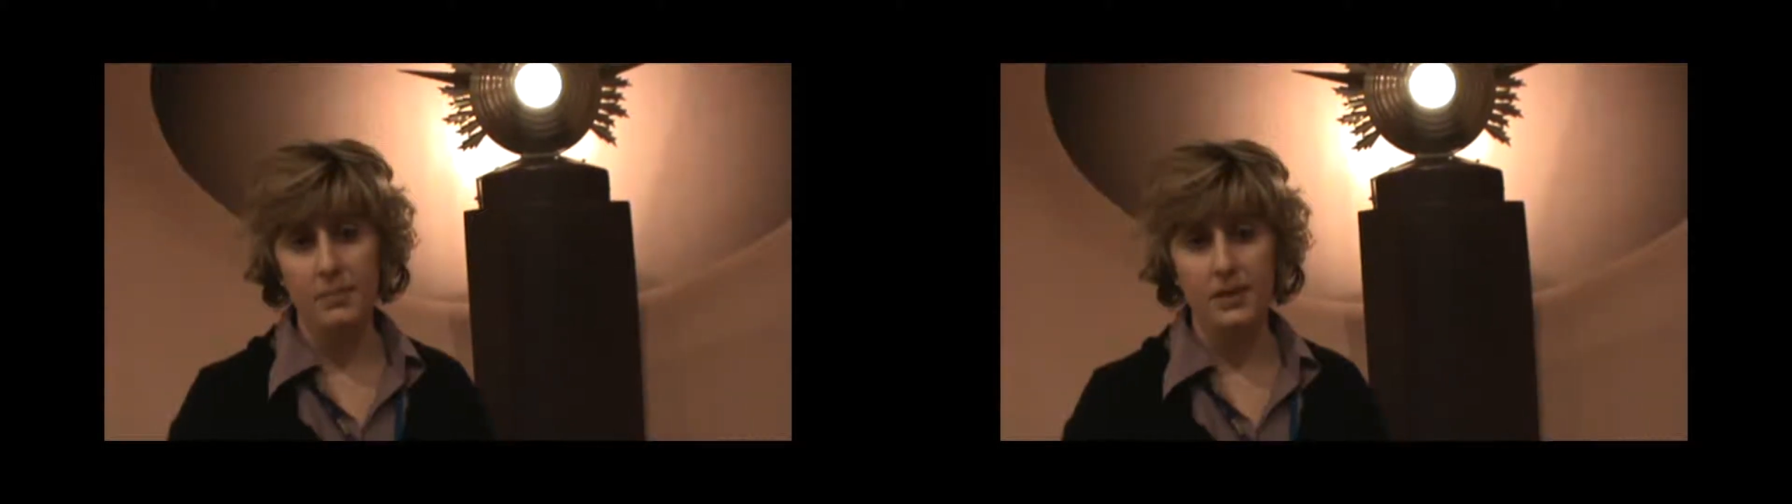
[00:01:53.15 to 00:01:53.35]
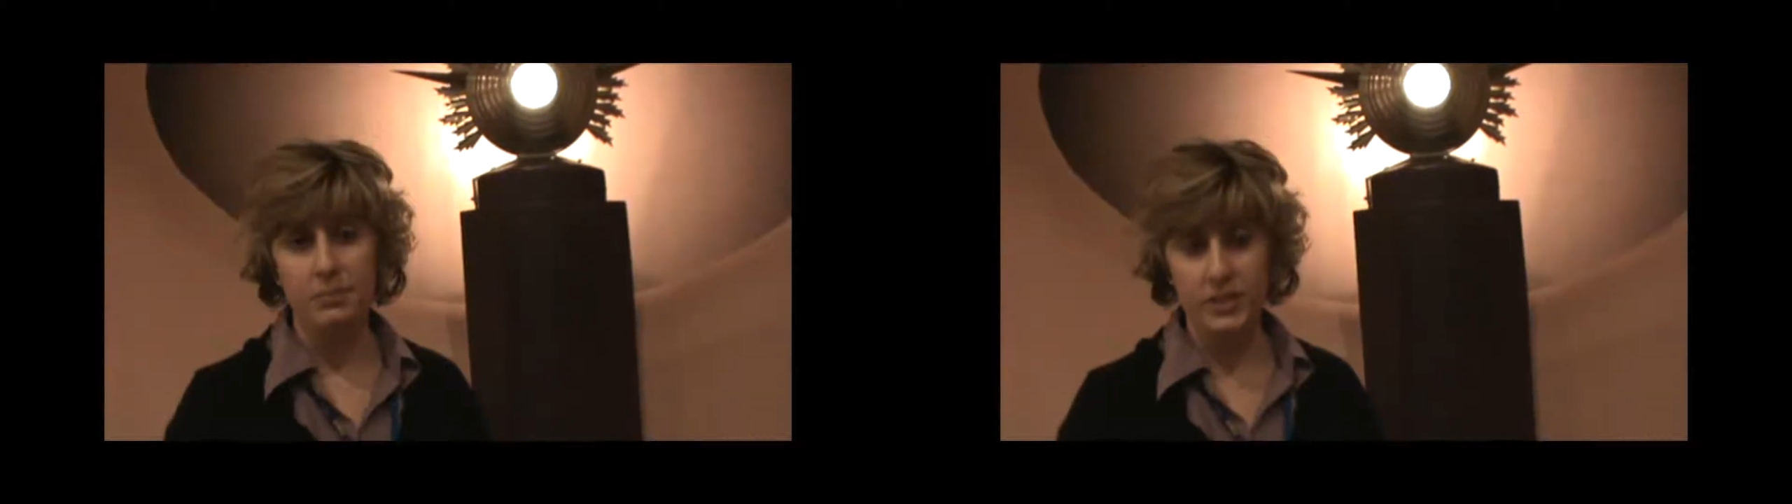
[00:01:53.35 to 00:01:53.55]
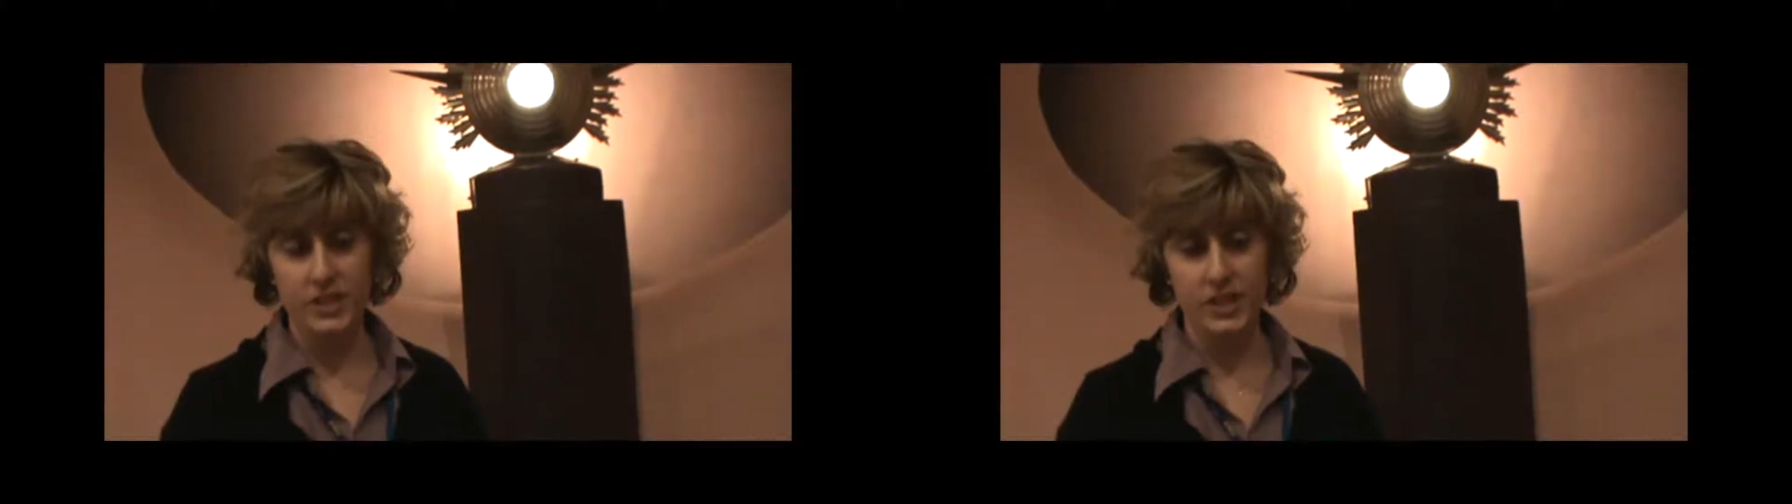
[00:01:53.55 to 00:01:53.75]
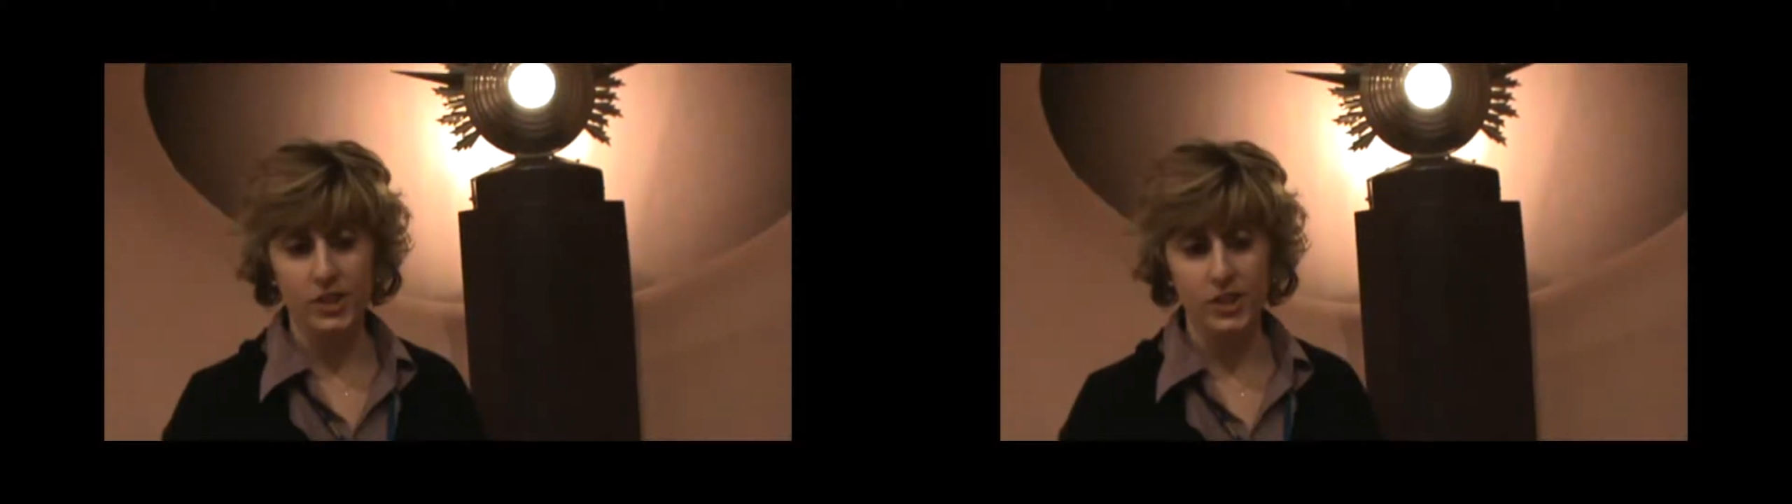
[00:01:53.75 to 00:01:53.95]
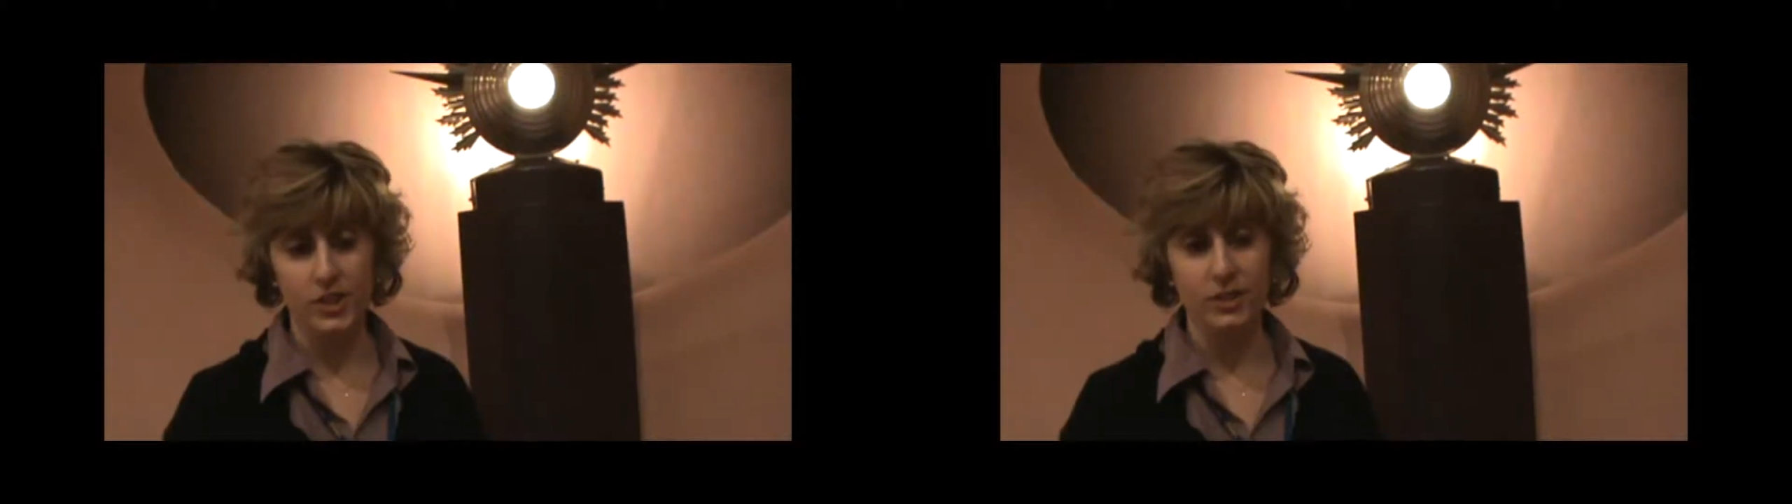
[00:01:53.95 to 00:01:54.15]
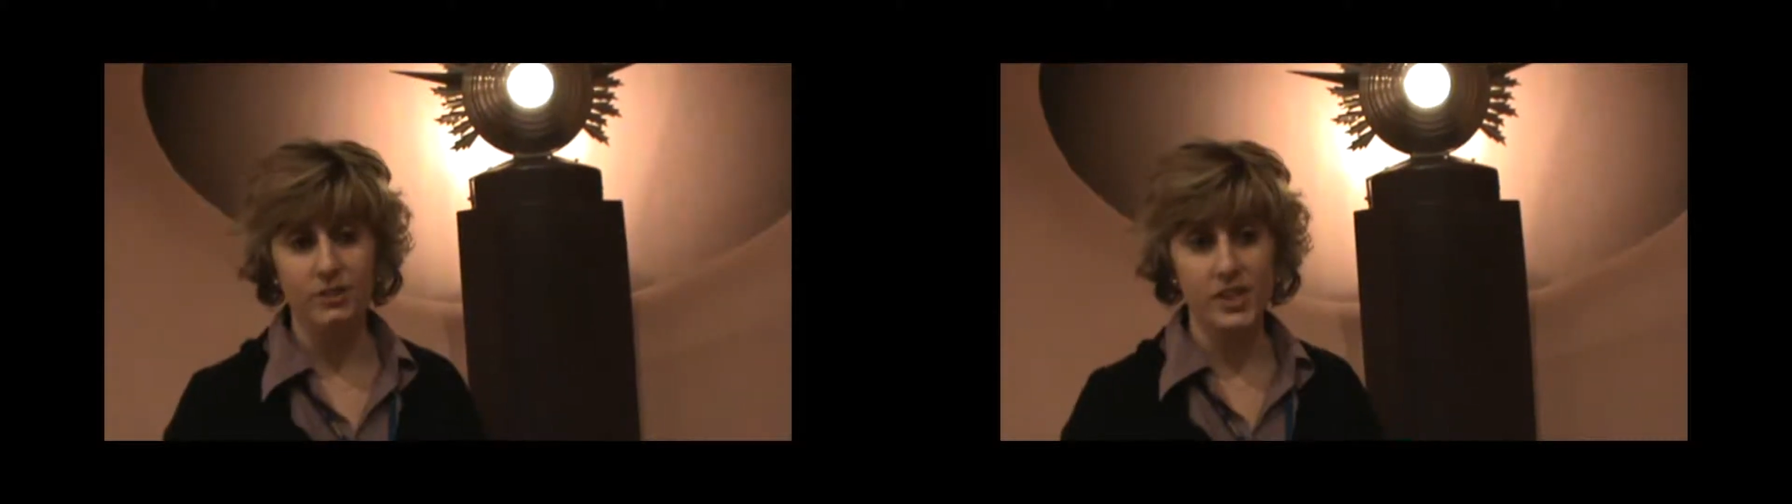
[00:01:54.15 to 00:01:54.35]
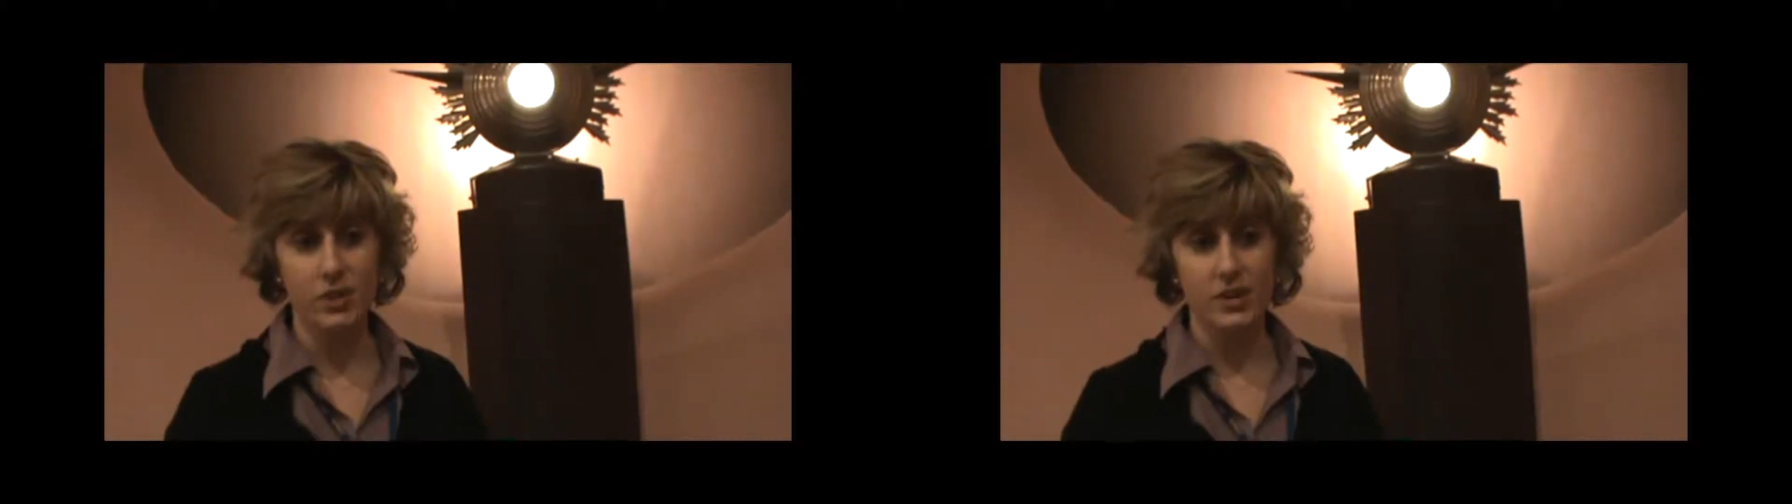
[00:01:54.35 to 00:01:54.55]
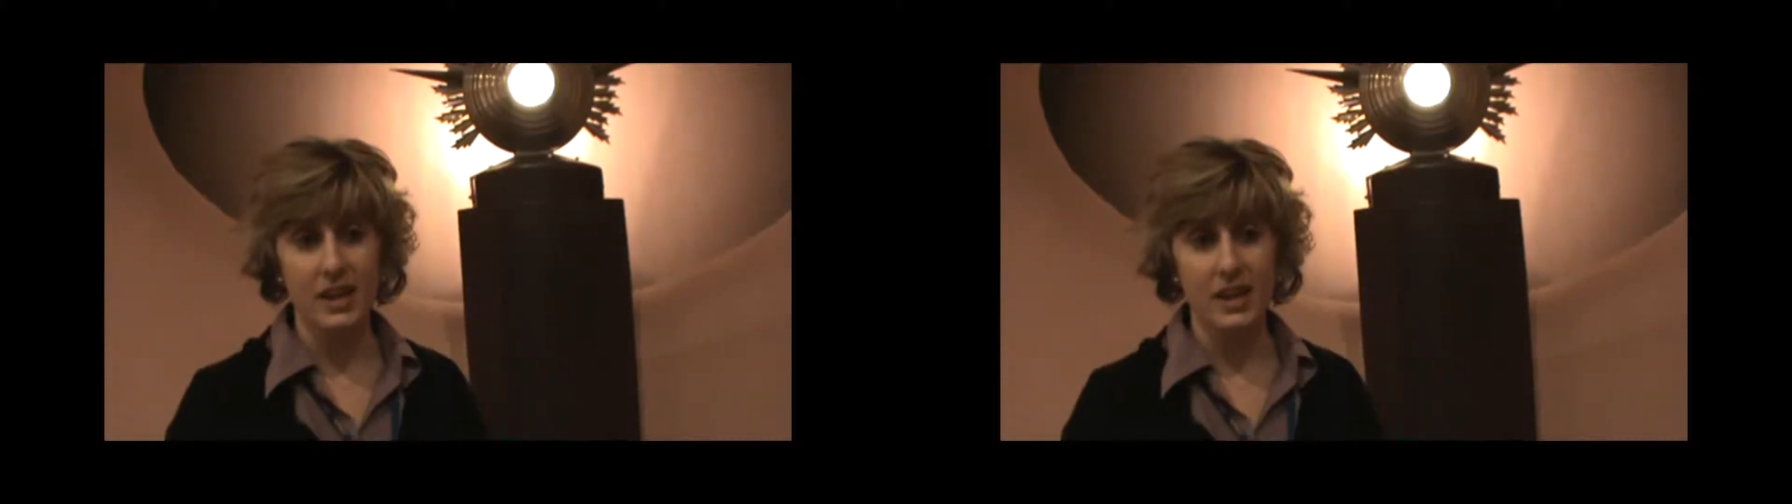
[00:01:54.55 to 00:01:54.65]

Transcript: in particular video